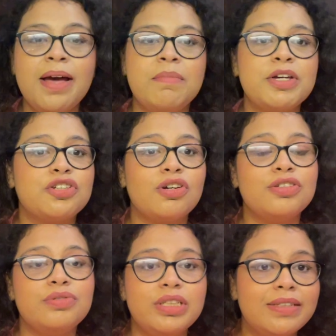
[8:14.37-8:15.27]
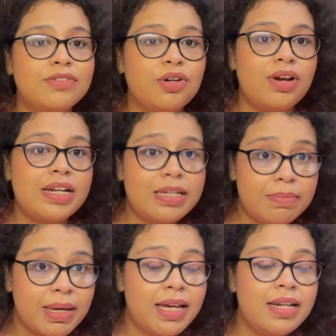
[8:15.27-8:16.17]
Make sure you leave your
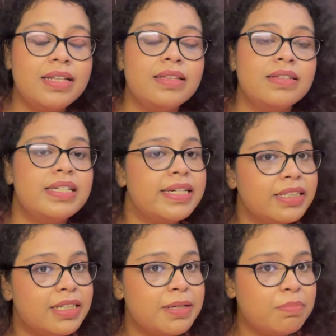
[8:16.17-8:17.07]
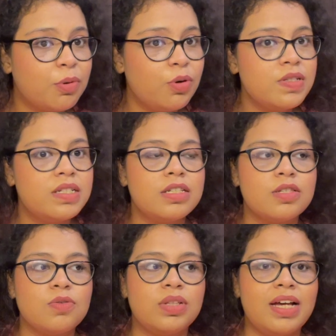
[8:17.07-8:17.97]
email in the LinkedIn post
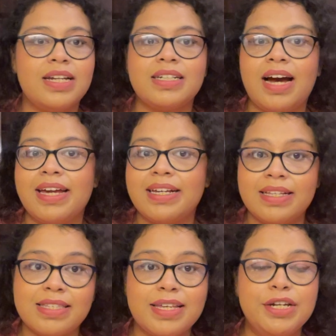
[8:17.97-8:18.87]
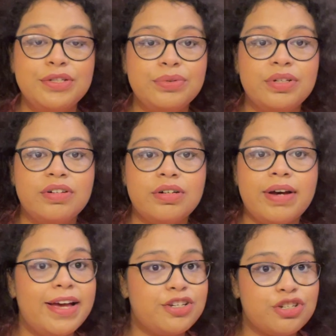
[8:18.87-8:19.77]
so that I can send you the
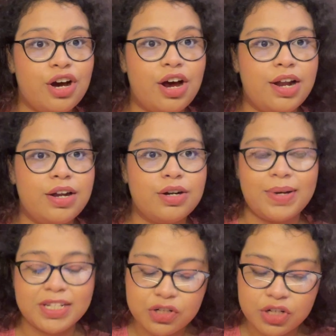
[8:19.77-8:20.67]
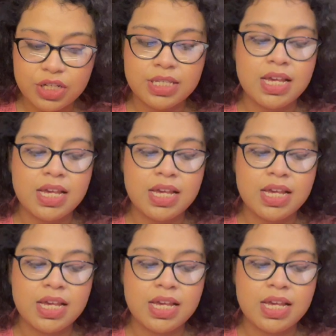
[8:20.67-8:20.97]
HR questions.